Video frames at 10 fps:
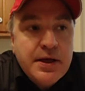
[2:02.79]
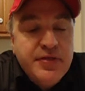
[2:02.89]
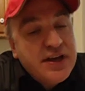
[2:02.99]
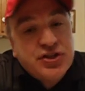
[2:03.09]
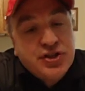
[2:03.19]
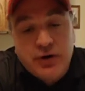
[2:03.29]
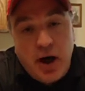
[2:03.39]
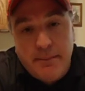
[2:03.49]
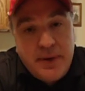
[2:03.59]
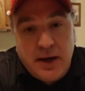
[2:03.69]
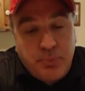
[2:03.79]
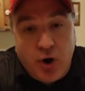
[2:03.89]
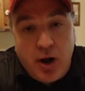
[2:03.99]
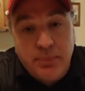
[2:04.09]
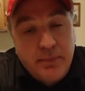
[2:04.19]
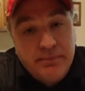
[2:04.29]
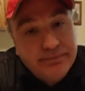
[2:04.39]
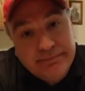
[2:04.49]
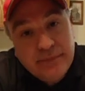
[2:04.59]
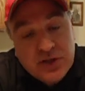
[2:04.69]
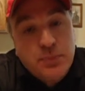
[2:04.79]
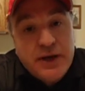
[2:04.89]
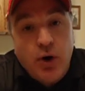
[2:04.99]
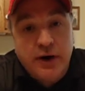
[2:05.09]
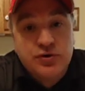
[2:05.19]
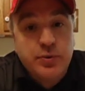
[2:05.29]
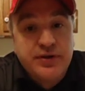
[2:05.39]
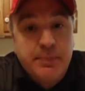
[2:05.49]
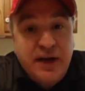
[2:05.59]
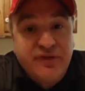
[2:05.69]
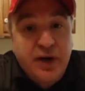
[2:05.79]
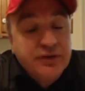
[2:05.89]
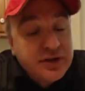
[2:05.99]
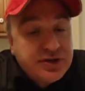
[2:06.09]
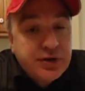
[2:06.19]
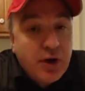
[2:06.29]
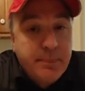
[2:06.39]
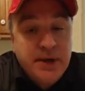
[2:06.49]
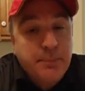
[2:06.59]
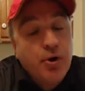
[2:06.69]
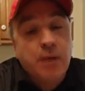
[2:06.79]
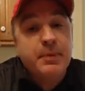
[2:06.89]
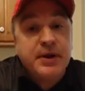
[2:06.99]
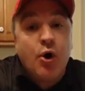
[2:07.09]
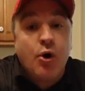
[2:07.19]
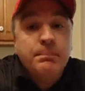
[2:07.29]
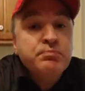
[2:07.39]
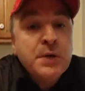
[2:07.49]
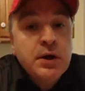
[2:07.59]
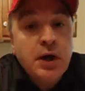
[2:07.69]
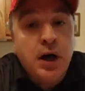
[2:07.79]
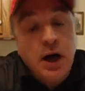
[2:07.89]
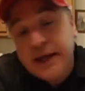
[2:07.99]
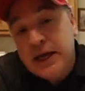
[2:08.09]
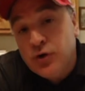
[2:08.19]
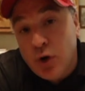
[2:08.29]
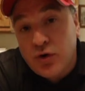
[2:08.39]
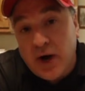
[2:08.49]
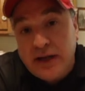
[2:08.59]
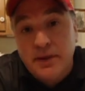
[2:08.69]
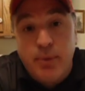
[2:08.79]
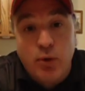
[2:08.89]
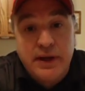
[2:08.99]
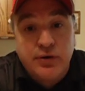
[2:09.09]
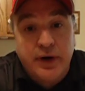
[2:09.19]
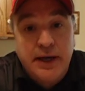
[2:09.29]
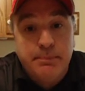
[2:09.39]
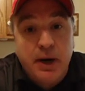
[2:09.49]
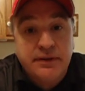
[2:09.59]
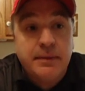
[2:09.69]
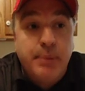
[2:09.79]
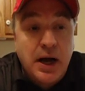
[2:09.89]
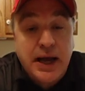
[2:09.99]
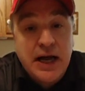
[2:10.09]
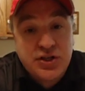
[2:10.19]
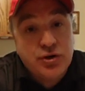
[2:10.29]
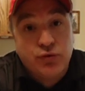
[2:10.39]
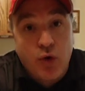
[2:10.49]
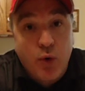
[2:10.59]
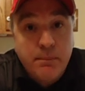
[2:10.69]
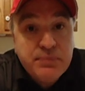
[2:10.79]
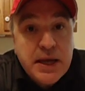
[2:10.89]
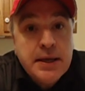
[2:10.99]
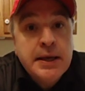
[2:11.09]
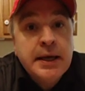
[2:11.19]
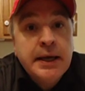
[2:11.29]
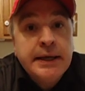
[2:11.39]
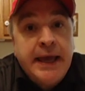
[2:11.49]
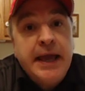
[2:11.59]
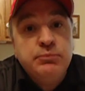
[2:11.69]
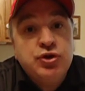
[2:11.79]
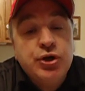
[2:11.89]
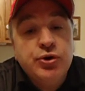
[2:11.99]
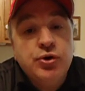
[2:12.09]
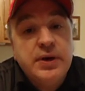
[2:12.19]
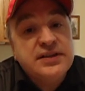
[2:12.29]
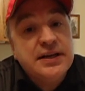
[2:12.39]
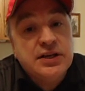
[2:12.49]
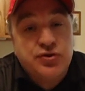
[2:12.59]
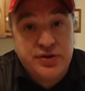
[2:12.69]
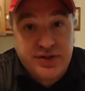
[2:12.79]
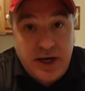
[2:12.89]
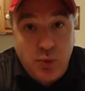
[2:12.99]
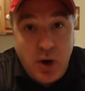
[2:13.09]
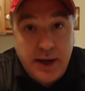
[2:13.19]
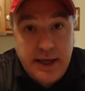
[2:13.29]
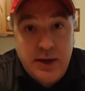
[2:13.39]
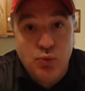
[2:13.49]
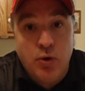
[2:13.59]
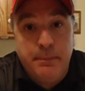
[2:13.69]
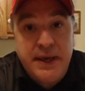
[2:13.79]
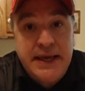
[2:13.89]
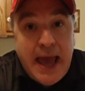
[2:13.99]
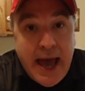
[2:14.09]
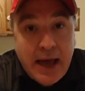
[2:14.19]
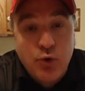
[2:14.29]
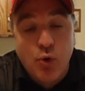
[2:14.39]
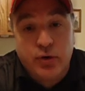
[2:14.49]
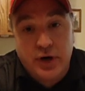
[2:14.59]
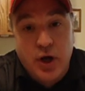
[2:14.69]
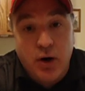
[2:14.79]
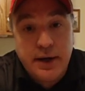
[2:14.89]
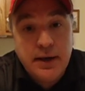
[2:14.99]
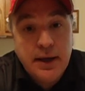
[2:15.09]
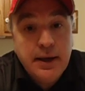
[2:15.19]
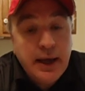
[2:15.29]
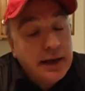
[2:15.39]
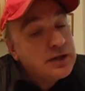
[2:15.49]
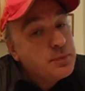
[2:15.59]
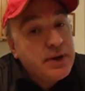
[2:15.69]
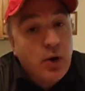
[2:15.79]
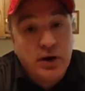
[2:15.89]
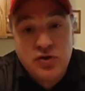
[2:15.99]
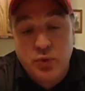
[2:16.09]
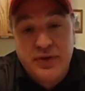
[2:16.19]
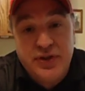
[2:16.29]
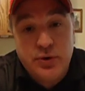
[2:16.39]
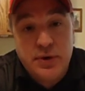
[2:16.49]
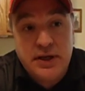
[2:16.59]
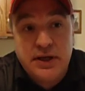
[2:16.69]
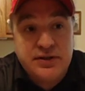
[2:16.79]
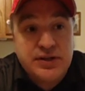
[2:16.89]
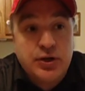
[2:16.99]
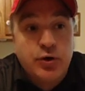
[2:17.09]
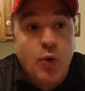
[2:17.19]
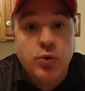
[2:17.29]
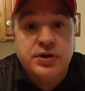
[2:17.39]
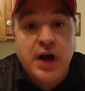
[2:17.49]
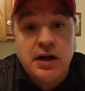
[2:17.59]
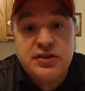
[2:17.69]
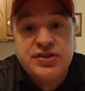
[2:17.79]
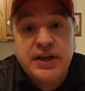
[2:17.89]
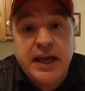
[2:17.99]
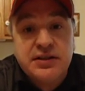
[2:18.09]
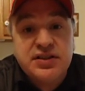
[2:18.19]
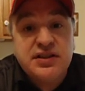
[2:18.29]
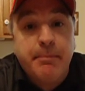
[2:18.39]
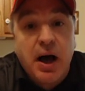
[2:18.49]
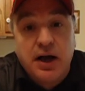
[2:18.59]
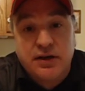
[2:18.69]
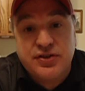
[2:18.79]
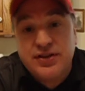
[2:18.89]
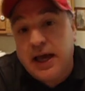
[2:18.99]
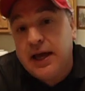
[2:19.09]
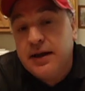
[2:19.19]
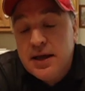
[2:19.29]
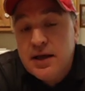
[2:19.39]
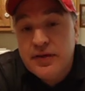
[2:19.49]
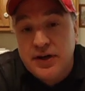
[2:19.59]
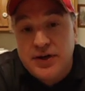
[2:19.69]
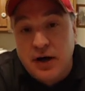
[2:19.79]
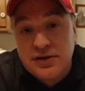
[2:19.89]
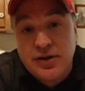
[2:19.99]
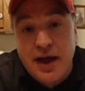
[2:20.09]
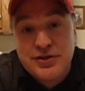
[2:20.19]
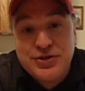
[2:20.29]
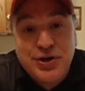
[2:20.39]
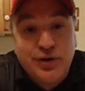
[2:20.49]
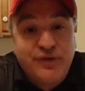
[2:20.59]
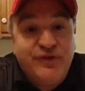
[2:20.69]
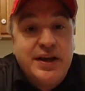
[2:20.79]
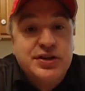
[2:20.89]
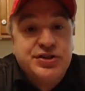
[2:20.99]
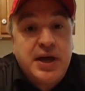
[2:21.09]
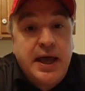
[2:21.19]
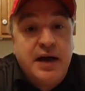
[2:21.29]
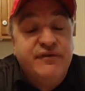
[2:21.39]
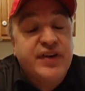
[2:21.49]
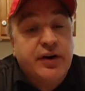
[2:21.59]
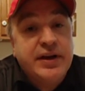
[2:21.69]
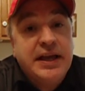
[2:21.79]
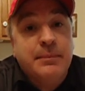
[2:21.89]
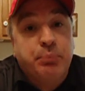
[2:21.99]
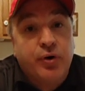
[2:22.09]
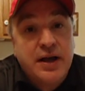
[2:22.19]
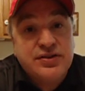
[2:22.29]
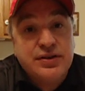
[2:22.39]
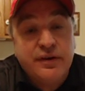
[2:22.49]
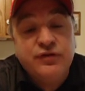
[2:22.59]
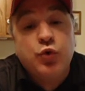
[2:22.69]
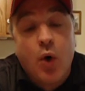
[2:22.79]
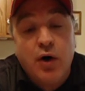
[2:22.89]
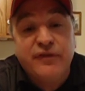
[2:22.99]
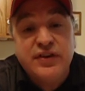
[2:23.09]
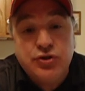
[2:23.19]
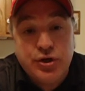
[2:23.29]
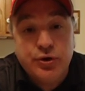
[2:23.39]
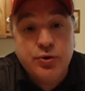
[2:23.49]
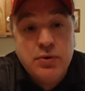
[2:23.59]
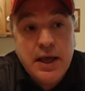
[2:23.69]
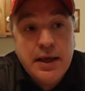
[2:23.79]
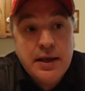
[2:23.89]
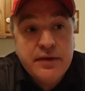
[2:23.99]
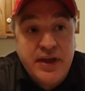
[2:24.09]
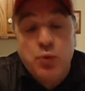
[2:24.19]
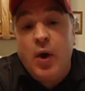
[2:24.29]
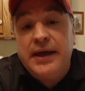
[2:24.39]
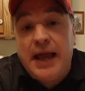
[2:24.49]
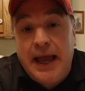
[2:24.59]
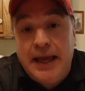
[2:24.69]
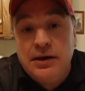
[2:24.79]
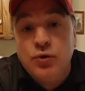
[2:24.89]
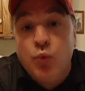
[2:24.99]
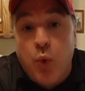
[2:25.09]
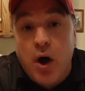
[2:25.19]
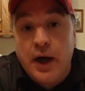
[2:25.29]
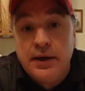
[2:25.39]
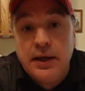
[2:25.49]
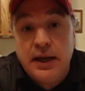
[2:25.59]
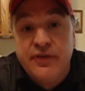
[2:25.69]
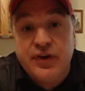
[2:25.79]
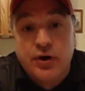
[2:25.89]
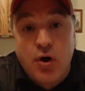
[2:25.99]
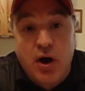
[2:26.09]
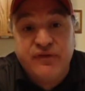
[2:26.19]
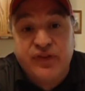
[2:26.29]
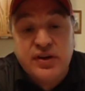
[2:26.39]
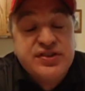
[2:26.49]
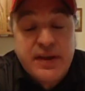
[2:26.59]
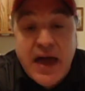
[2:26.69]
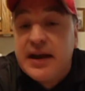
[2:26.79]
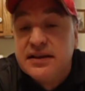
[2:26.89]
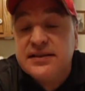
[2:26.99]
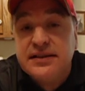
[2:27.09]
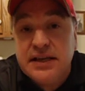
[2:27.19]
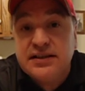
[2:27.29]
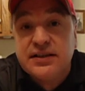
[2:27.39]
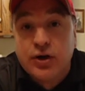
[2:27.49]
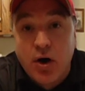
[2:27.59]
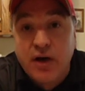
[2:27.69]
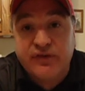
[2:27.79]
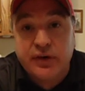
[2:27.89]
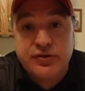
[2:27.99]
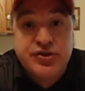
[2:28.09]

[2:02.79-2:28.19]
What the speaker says: This should not be a problem. Let's be honest with you, my friends. This should not be a problem at all. Again, no crack to Bowling Green, but the Buckeyes should roll. Game 2 is an interesting one. It will be at Oregon. And let's be honest with you, it's the good old Ducks against the Bucks. And the Ducks last year finished a very impressive 12-2. They went 8-1 in their conference, and that is a decent conference.